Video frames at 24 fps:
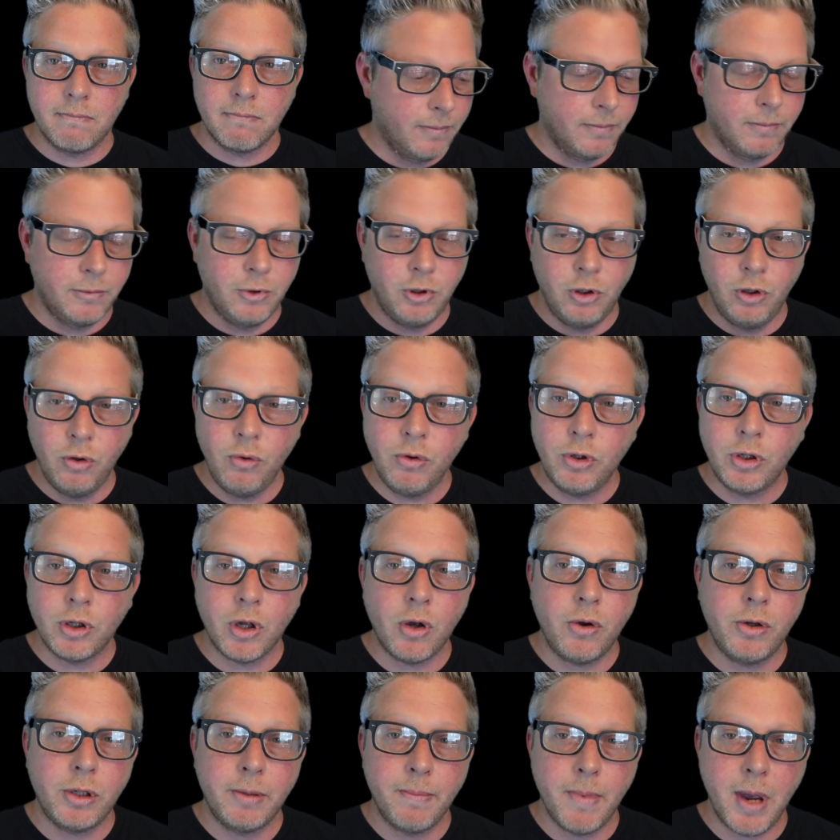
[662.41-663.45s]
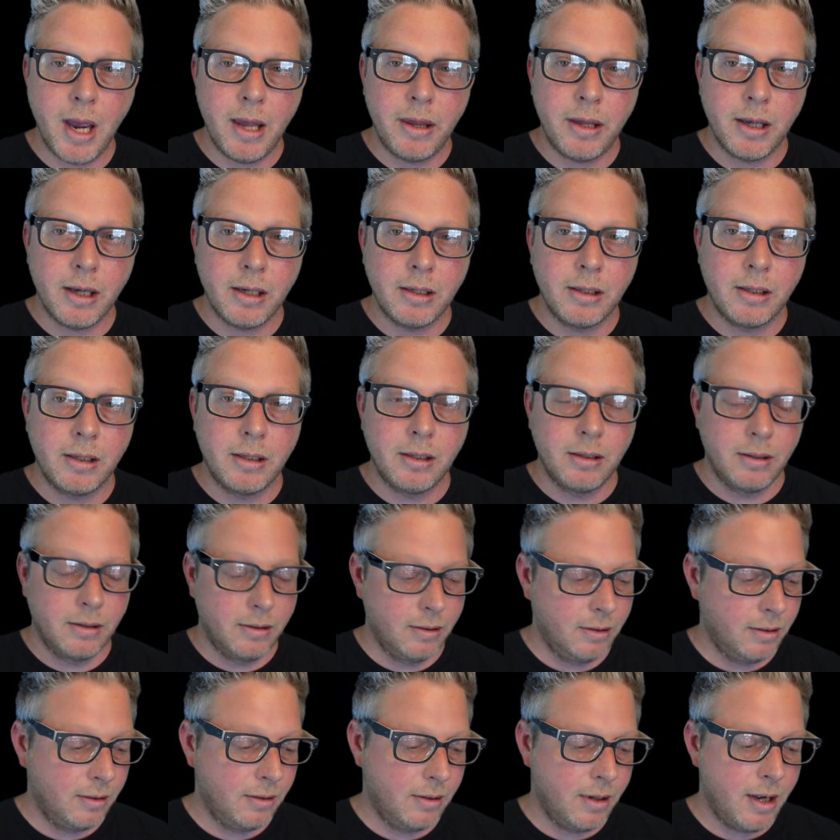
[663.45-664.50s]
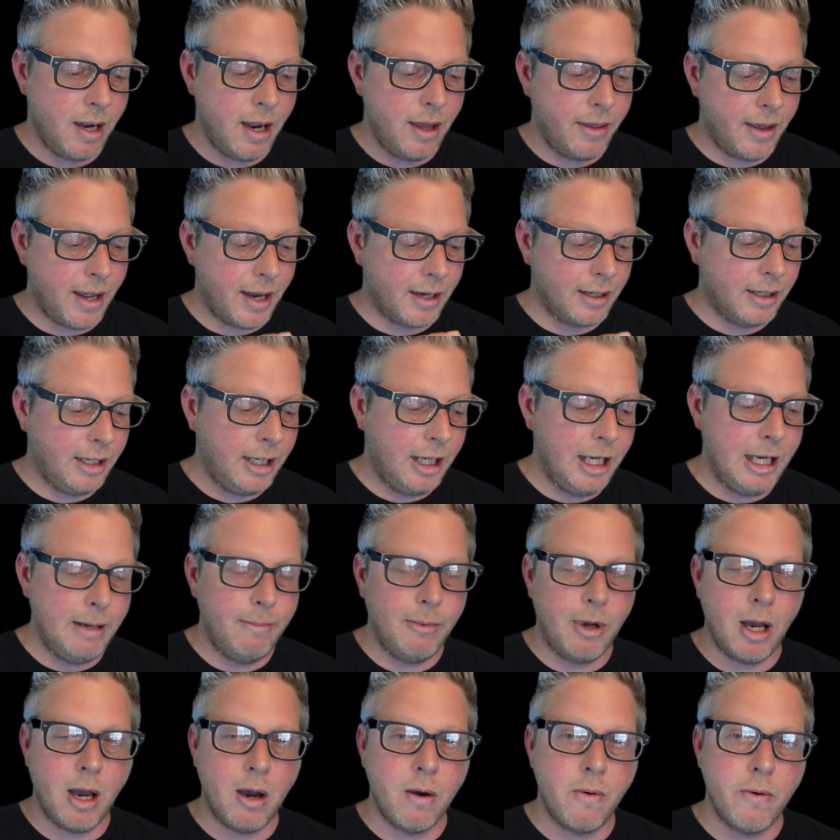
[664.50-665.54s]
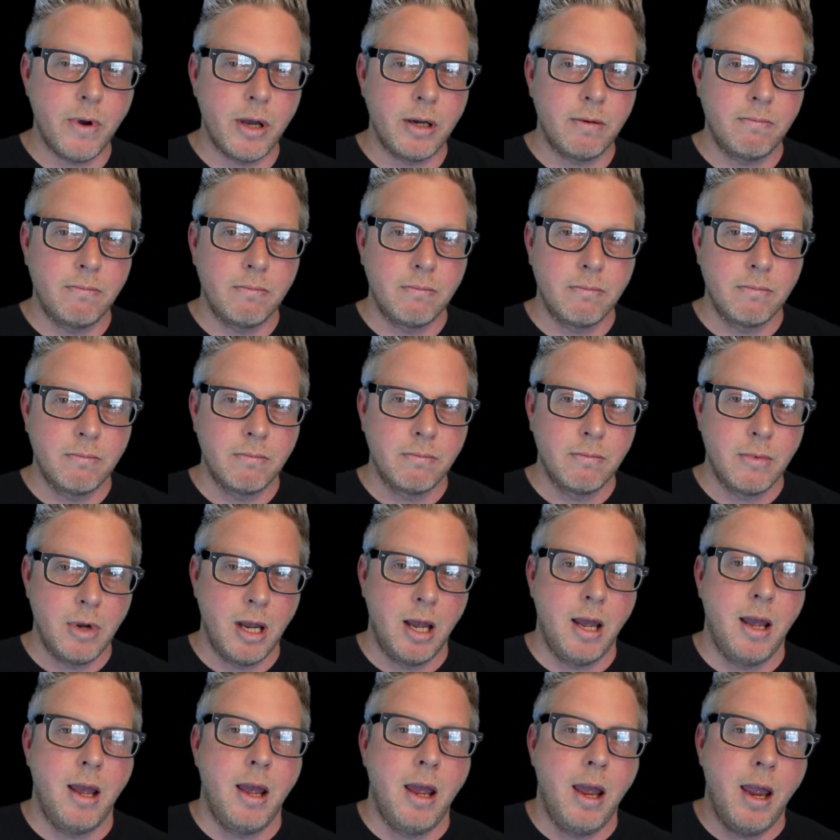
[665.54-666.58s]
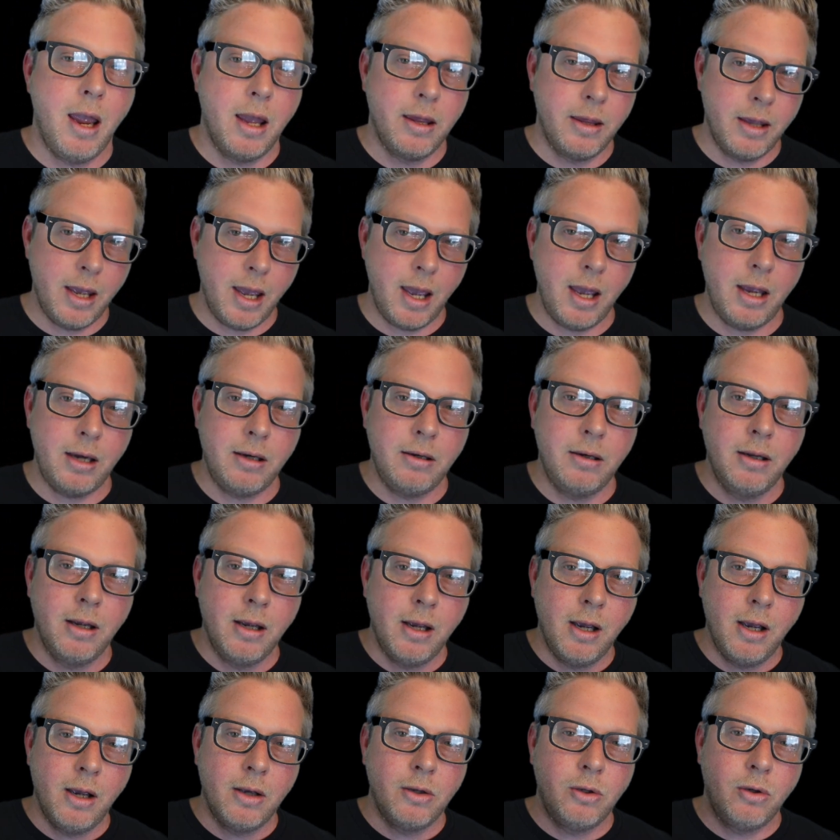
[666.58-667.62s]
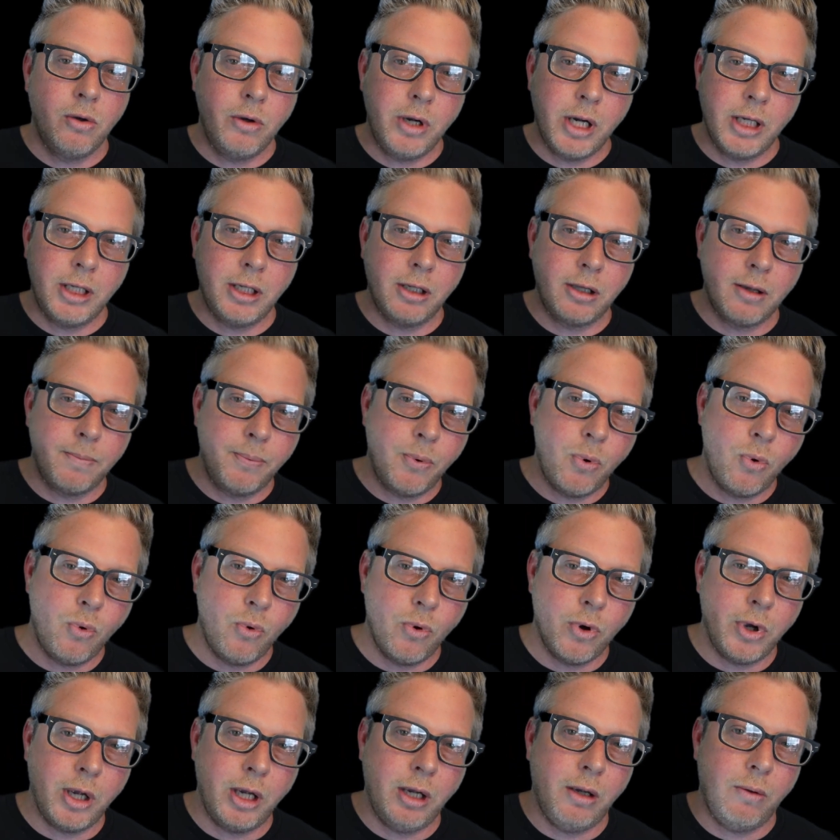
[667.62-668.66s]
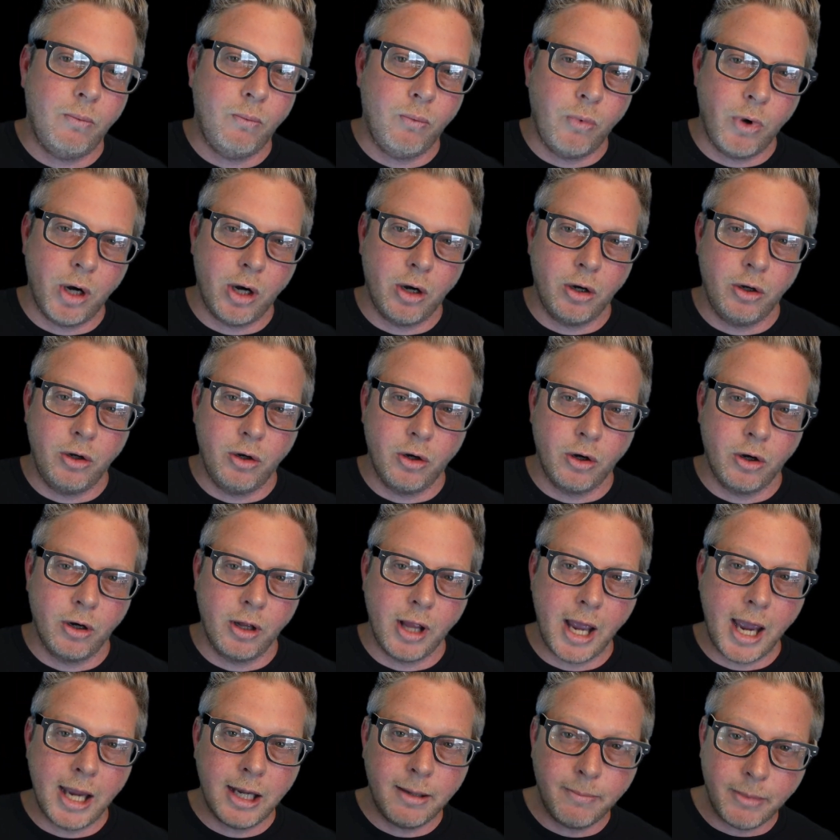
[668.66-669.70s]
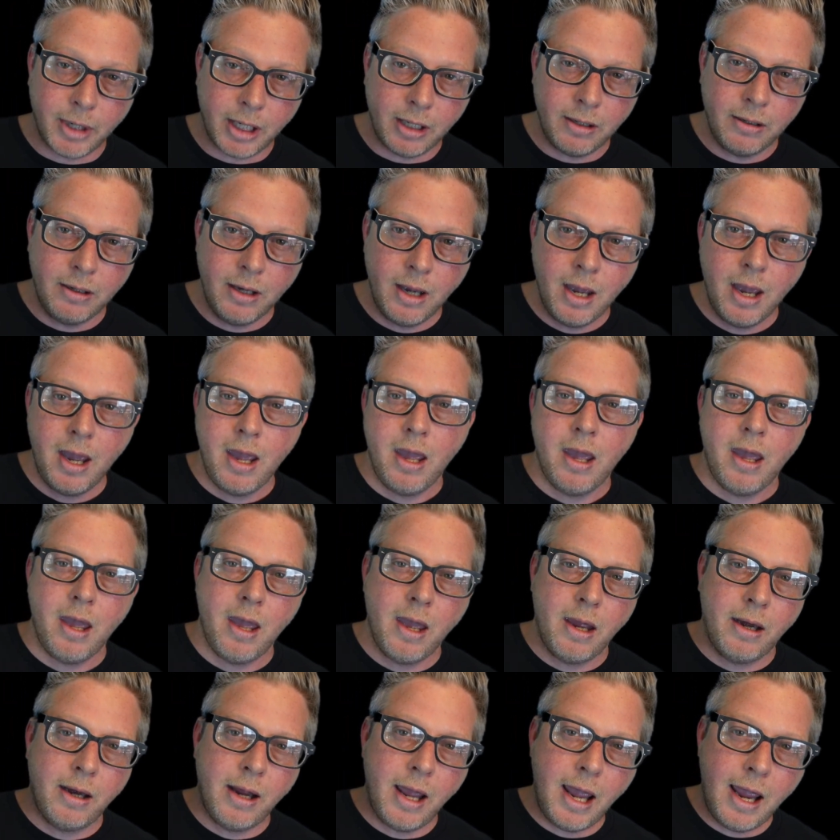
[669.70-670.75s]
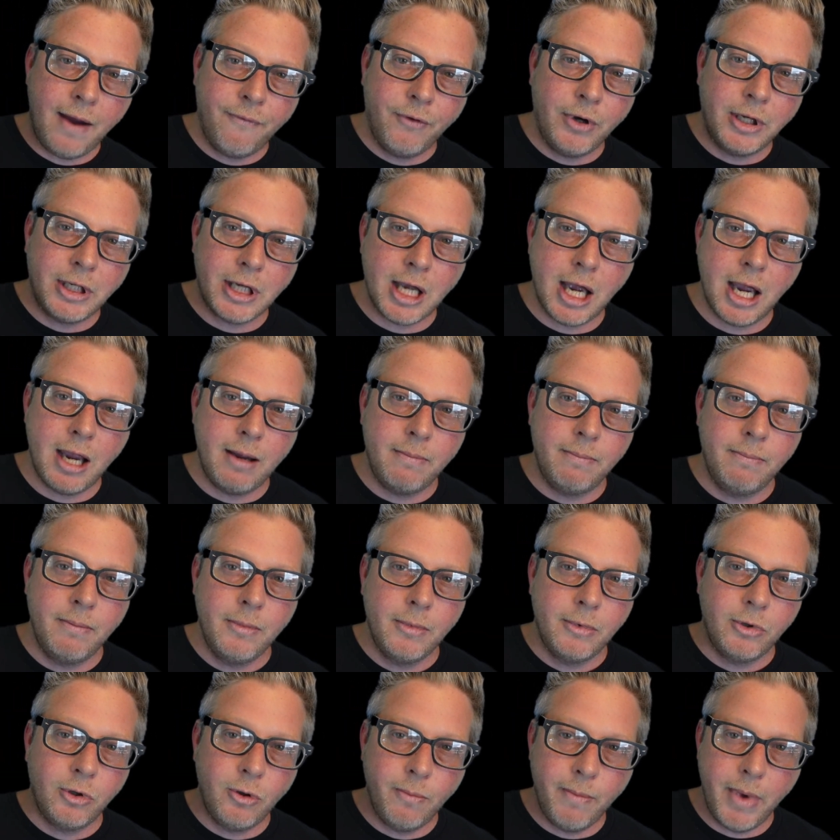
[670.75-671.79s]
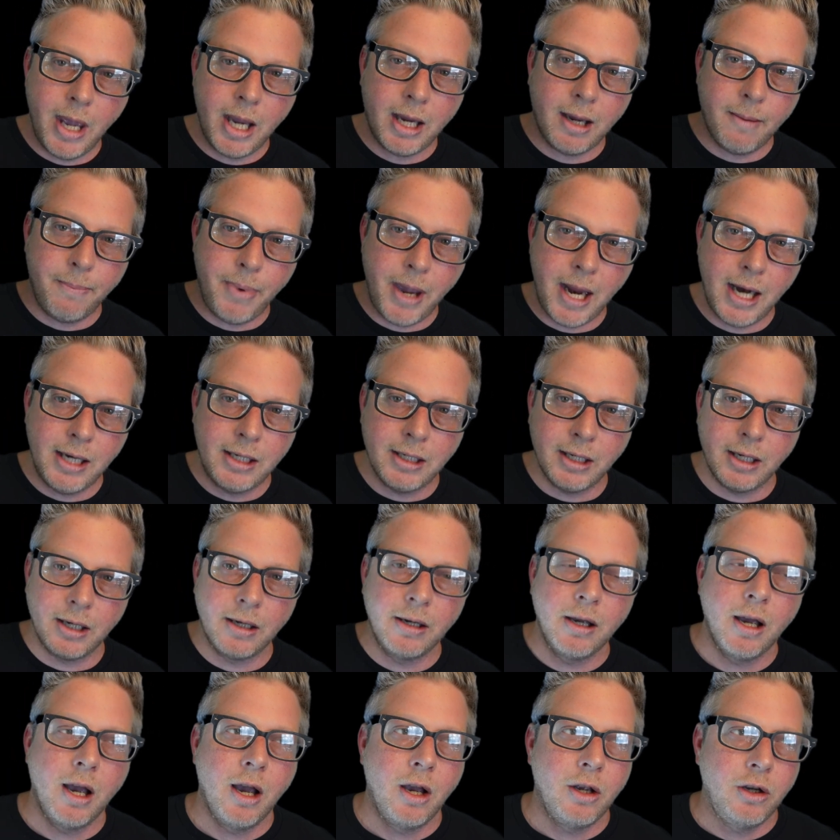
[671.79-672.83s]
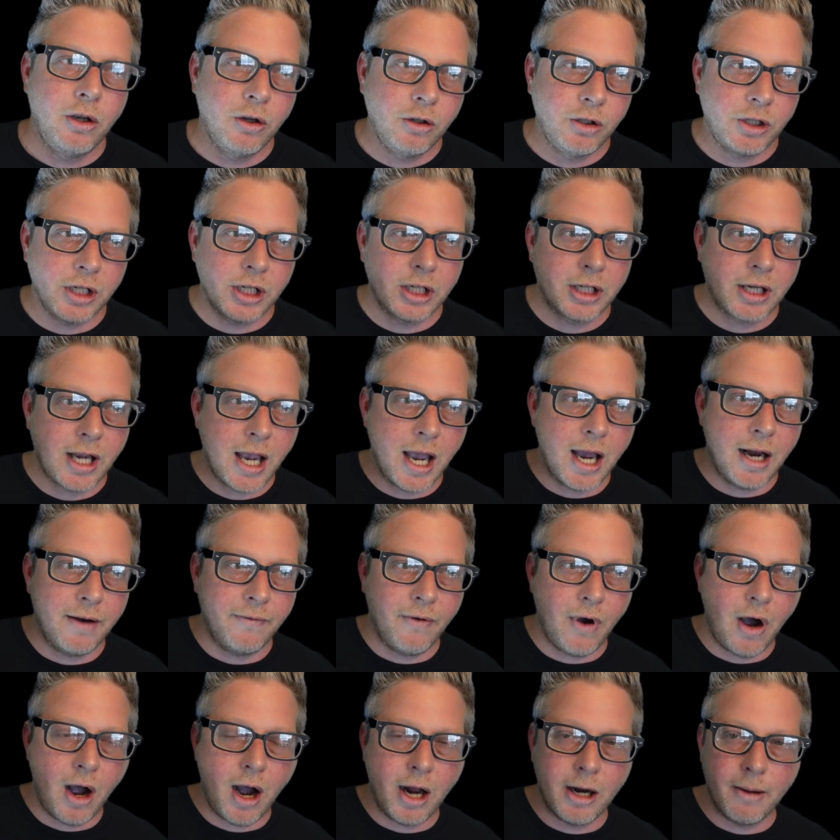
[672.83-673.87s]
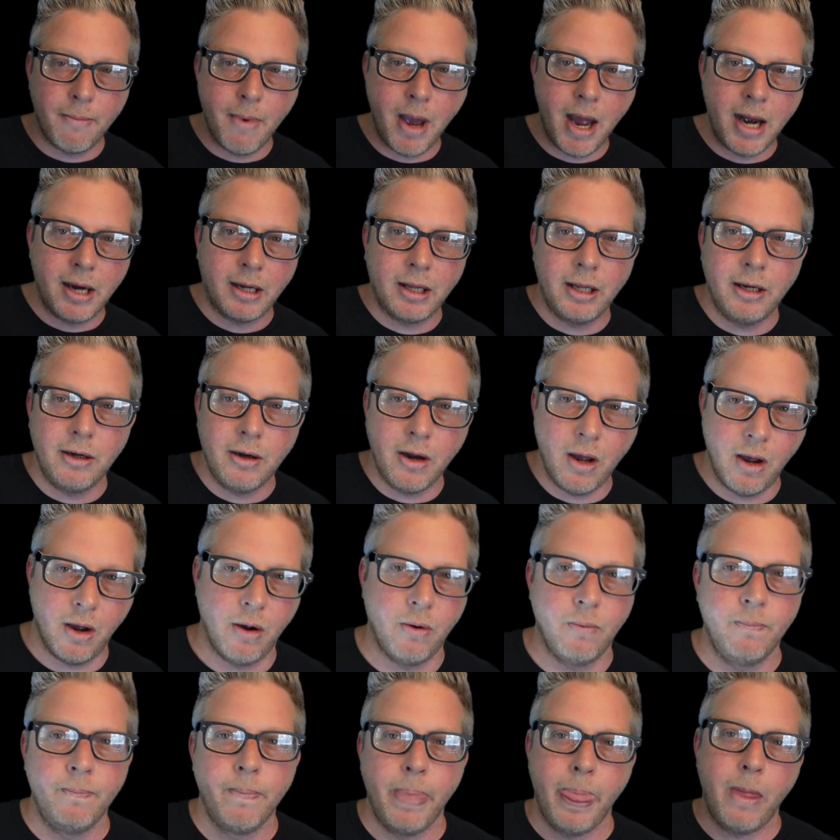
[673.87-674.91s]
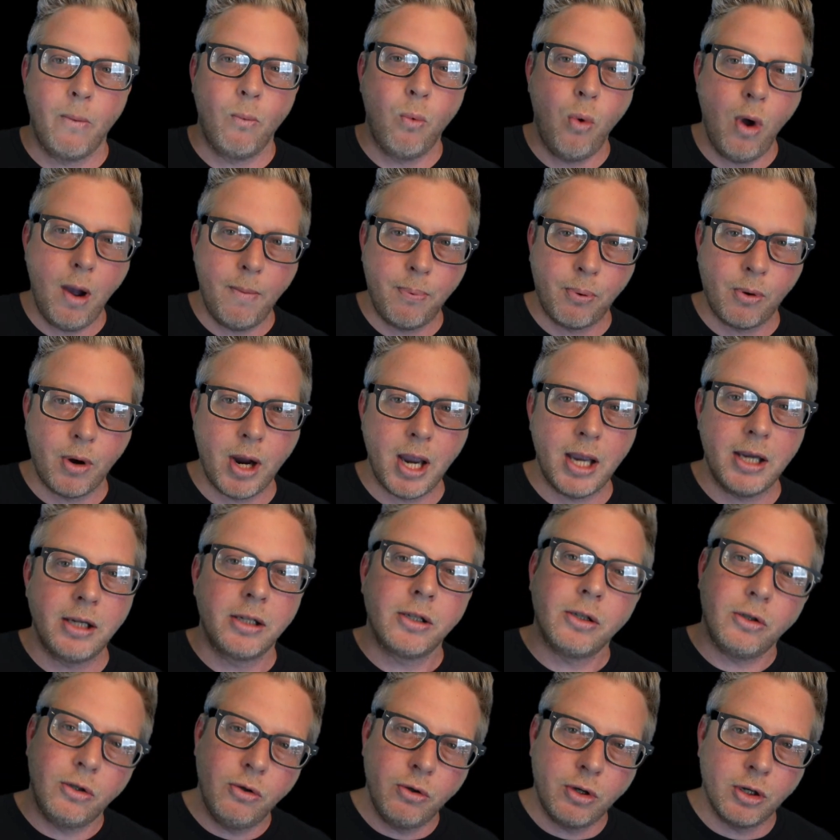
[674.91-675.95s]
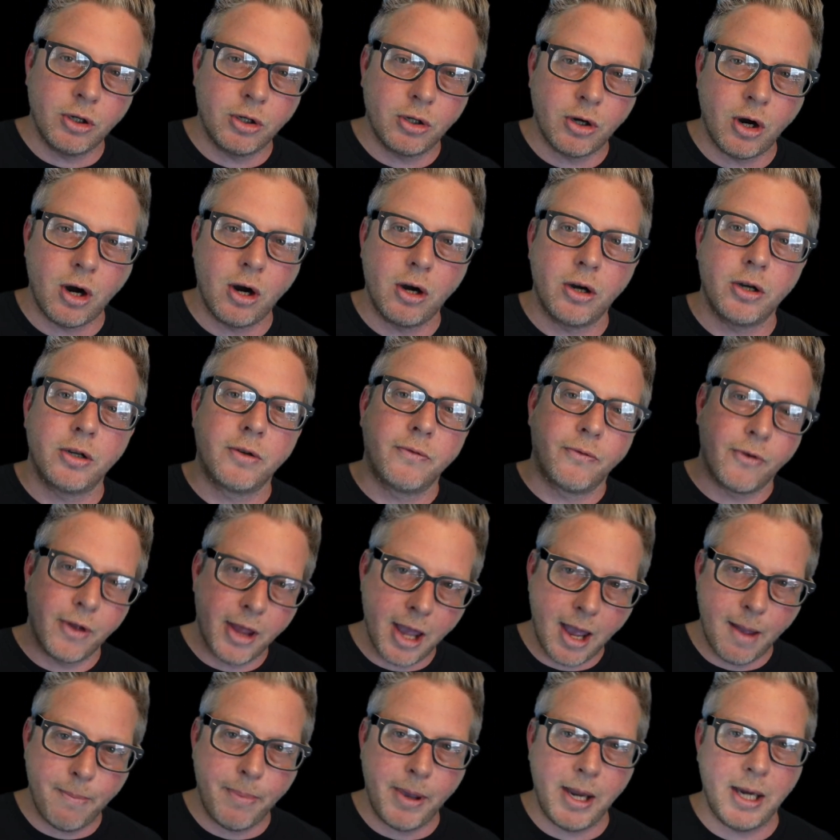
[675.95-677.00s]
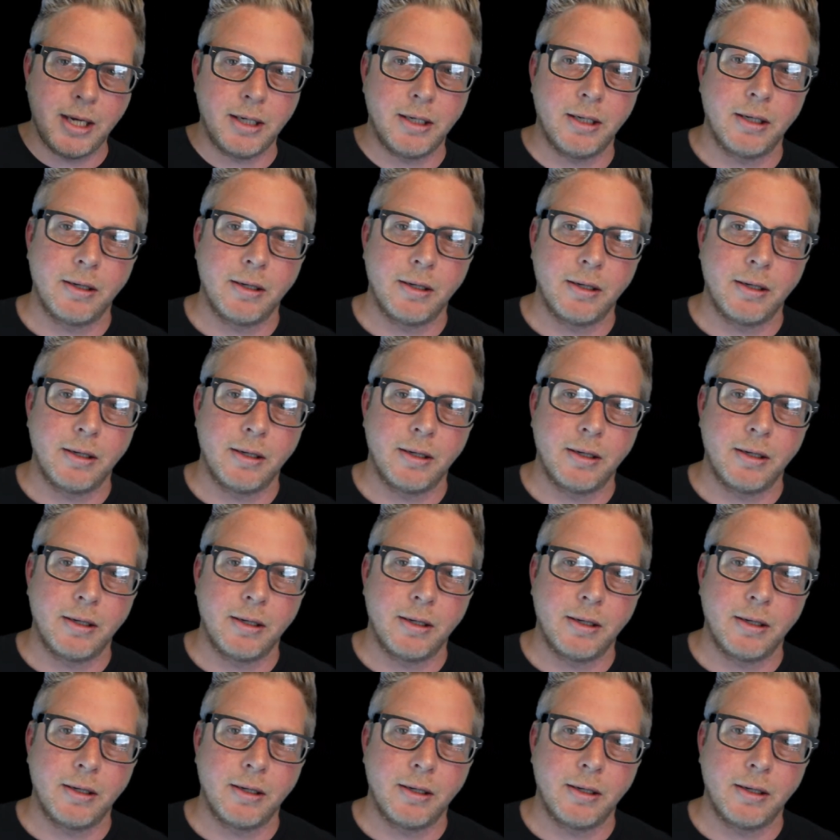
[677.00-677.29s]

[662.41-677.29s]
use those methods and then keep going, and then you'll get to the point where you're like me, and every time you make a painting, you'll just kind of automatically know what price you could charge for that painting.